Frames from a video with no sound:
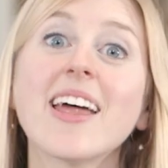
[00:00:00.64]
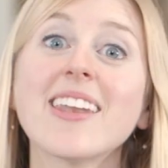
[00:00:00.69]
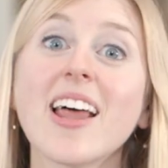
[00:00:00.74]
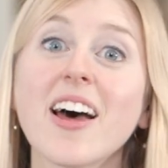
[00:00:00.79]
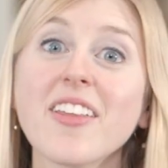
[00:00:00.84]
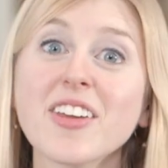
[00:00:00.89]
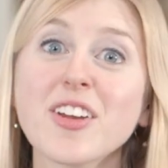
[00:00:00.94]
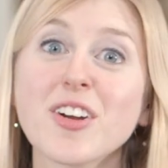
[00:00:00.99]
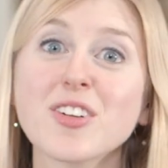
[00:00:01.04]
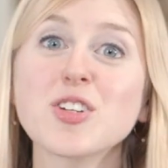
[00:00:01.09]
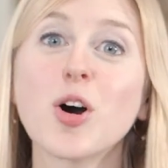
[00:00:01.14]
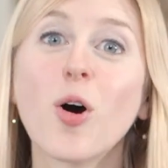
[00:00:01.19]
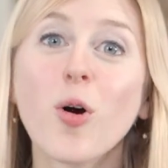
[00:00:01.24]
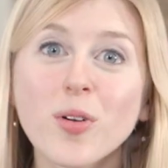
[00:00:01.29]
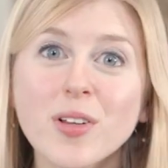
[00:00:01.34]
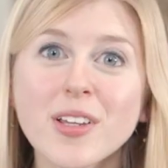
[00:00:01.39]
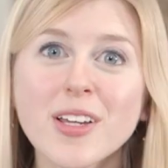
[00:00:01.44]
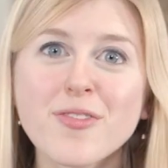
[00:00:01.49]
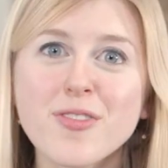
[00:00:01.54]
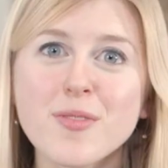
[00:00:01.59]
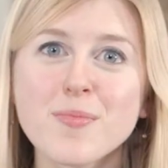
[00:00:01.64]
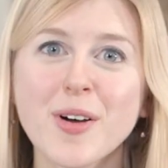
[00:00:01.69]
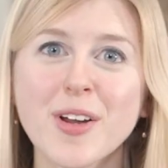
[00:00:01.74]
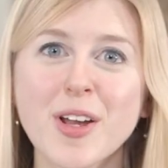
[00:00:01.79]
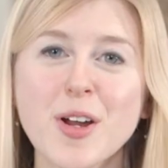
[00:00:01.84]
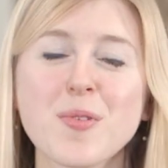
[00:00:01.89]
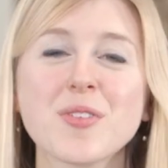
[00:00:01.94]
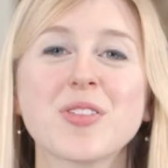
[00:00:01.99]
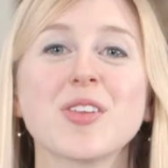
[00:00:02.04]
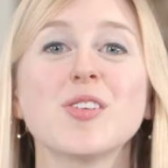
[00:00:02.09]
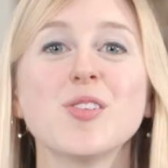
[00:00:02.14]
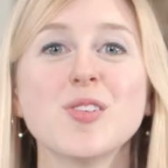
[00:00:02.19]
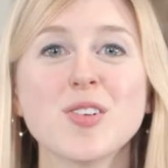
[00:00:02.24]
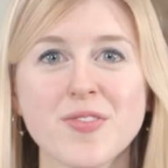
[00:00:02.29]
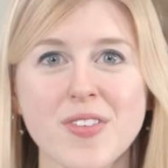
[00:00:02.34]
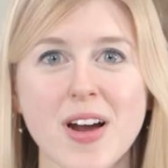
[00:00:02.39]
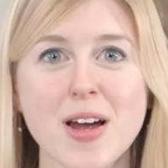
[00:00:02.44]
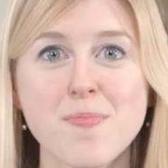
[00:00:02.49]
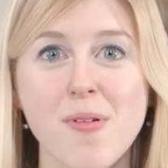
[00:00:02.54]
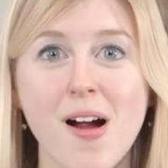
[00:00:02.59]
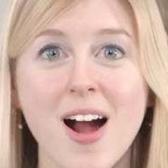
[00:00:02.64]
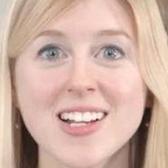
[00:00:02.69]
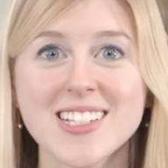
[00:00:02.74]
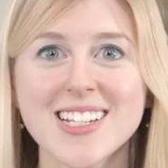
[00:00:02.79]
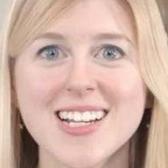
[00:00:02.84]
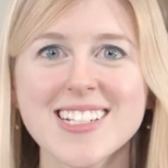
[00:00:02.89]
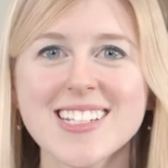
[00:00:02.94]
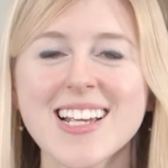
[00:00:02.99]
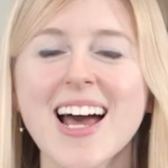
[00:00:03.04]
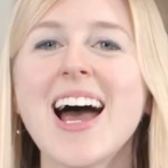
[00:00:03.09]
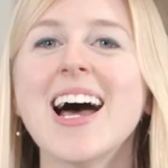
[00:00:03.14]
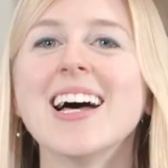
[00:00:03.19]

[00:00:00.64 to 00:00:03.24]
Now that you're totally familiar with the unified process,